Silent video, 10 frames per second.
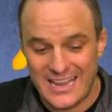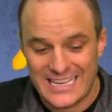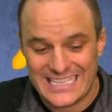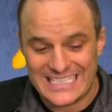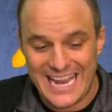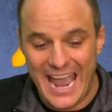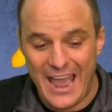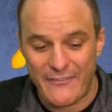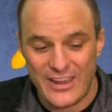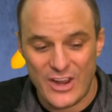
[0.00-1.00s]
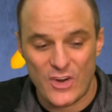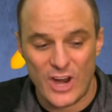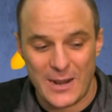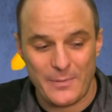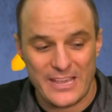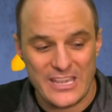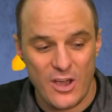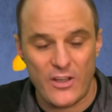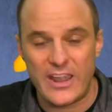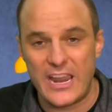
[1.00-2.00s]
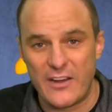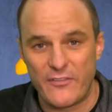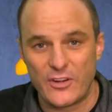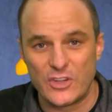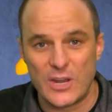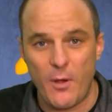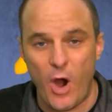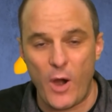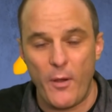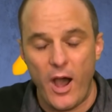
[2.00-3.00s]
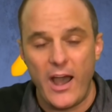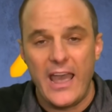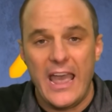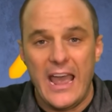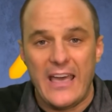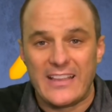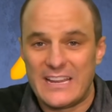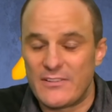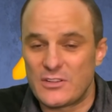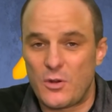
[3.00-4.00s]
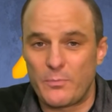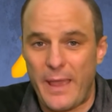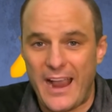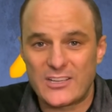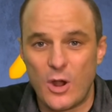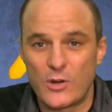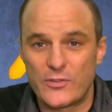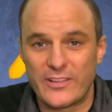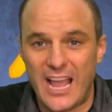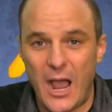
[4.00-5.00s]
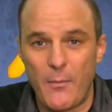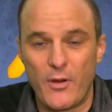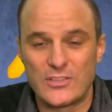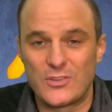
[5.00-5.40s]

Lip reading: staff incredibly young here for Jim Harbaugh, defensive backs coach for the Cowboys in